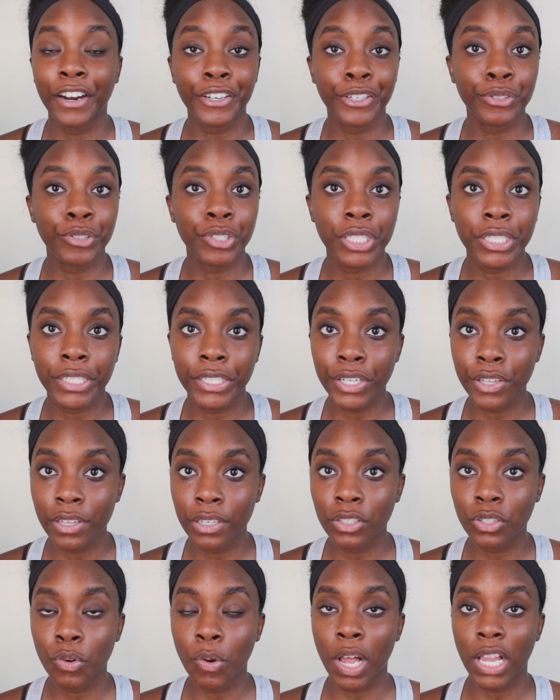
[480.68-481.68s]
are you sure
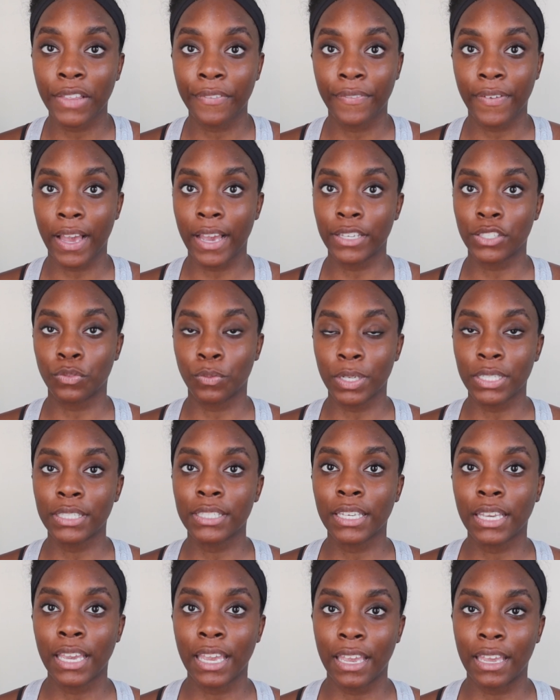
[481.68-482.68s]
this qualifies
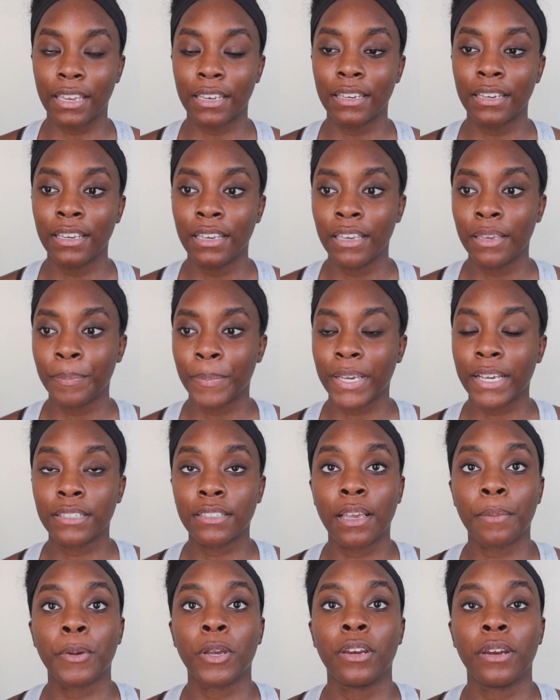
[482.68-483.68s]
once again?
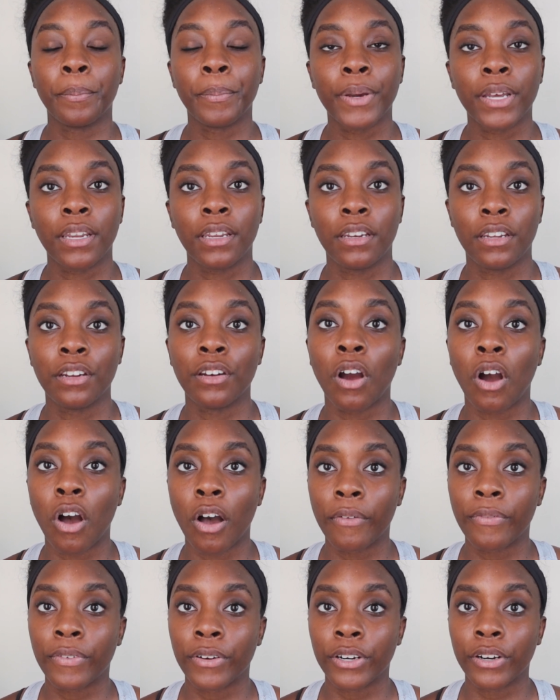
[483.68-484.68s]
Because I'm going to put in an
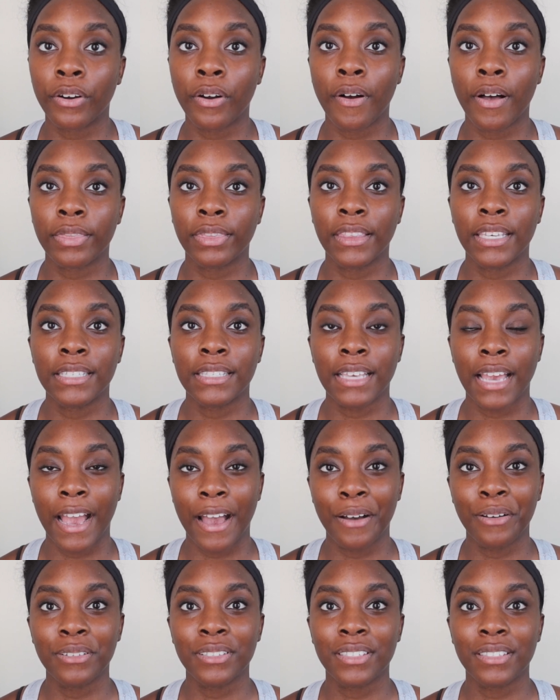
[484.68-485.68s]
offer on this
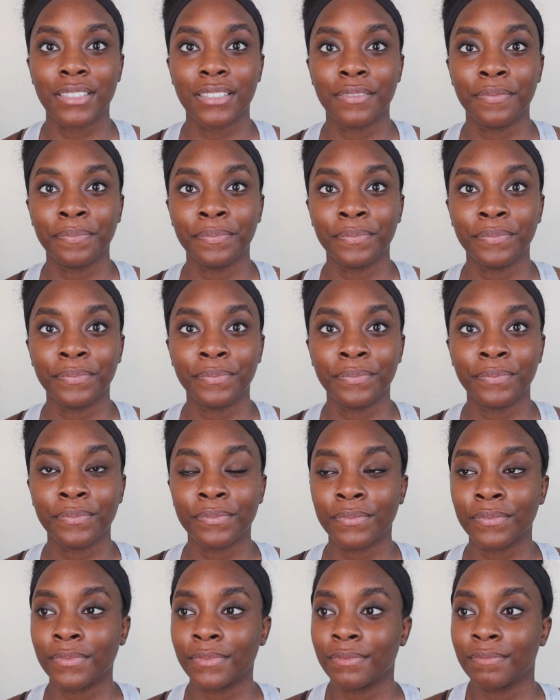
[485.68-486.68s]
house.
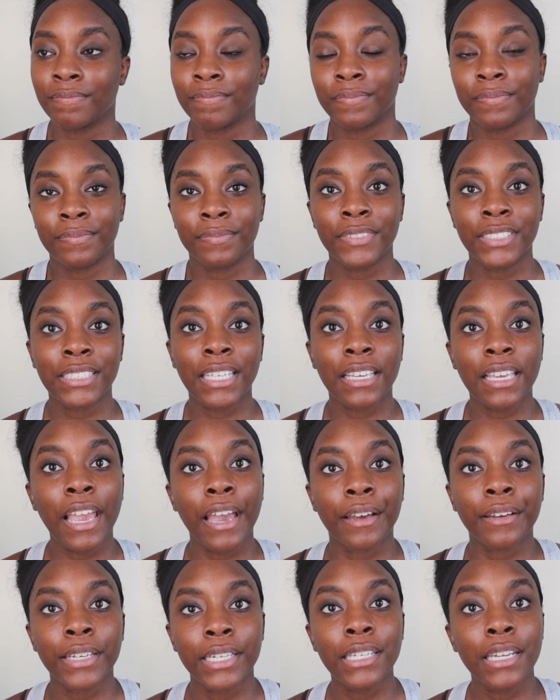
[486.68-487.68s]
He's like,
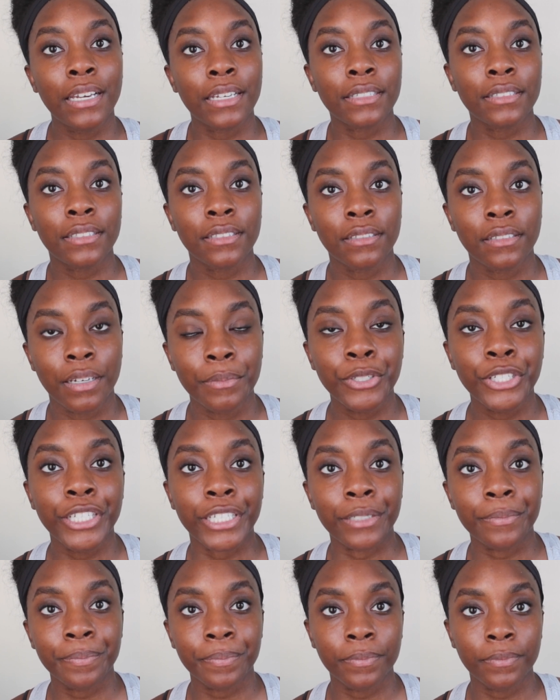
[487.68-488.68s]
yeah, it does. I'm
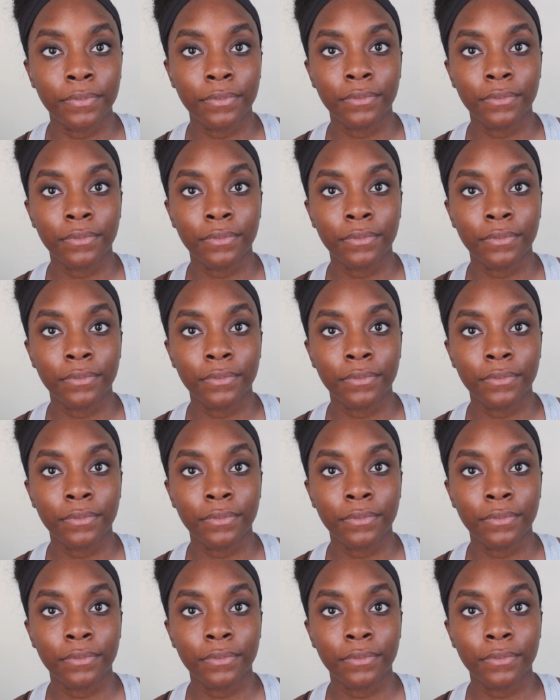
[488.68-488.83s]
sure.